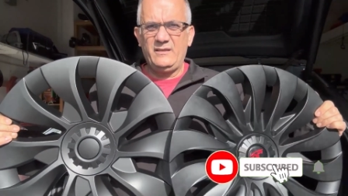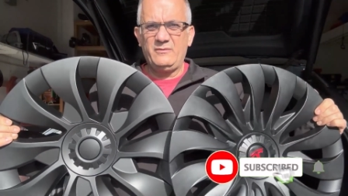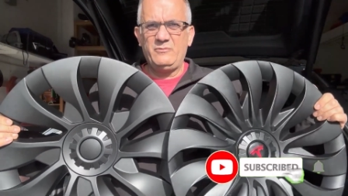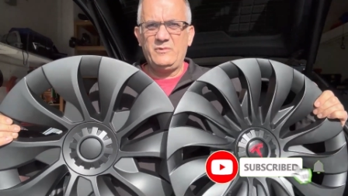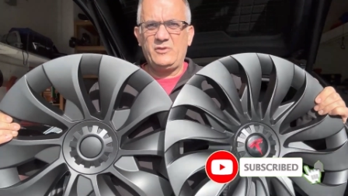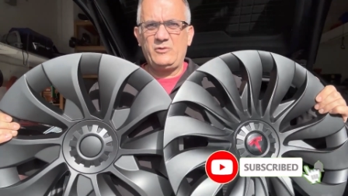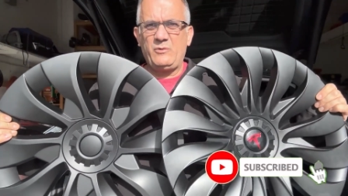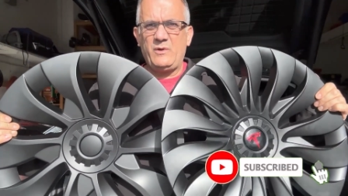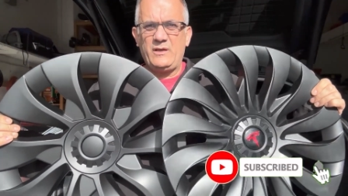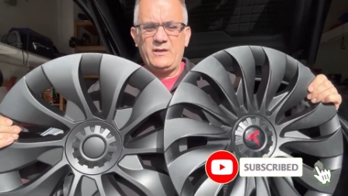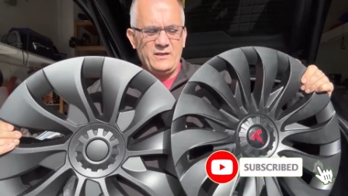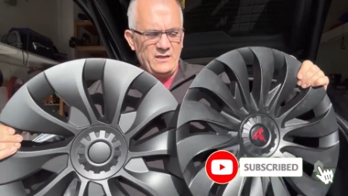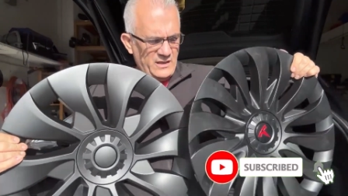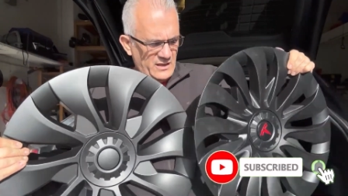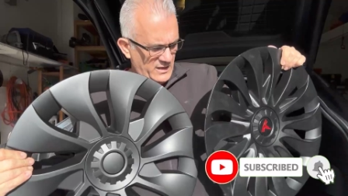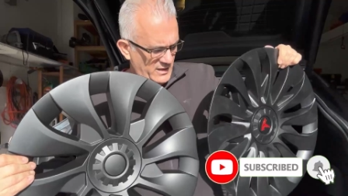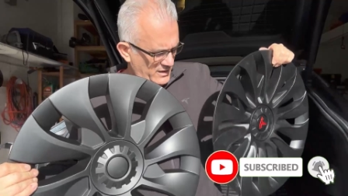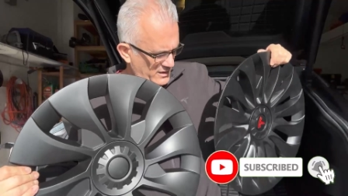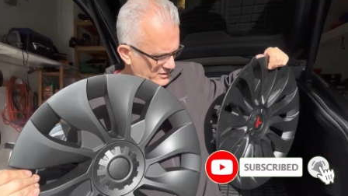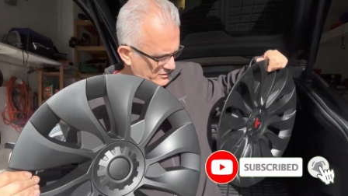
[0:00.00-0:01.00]

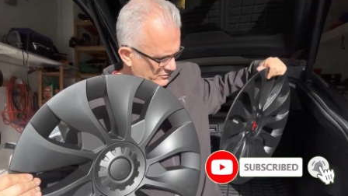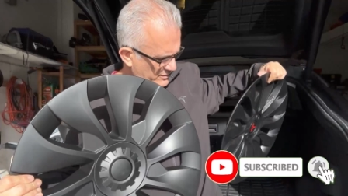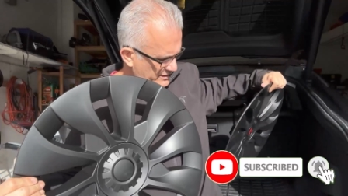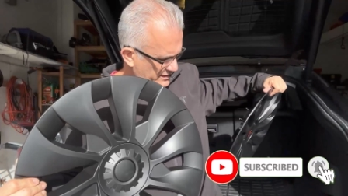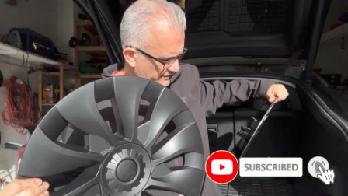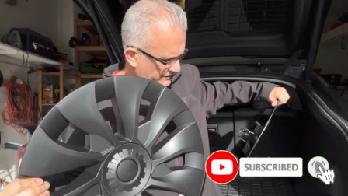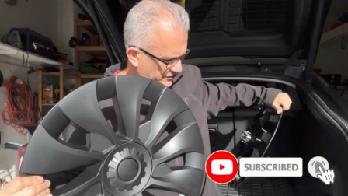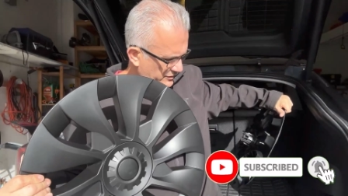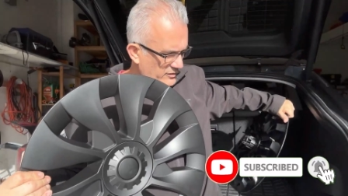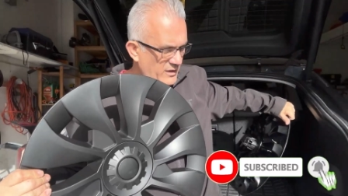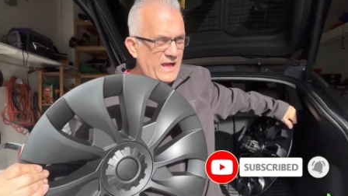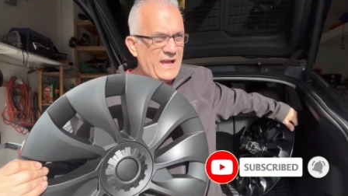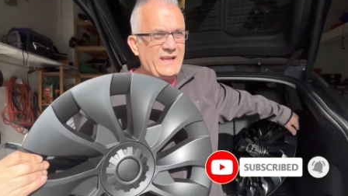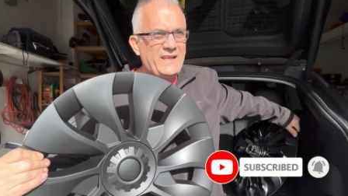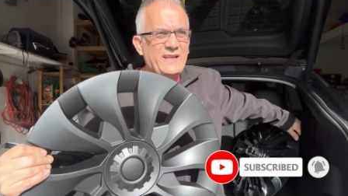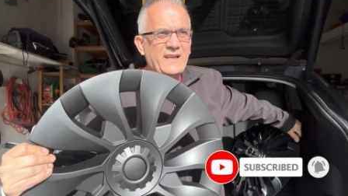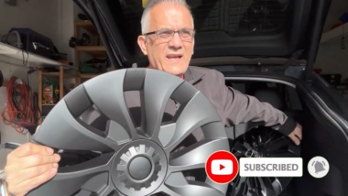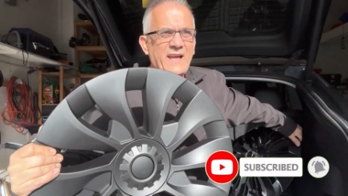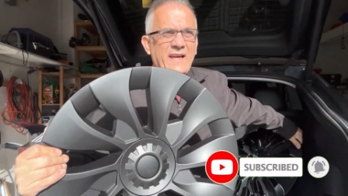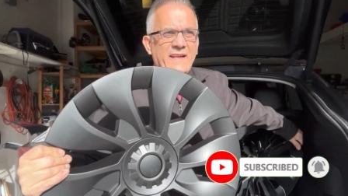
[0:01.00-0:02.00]
Whichever you like.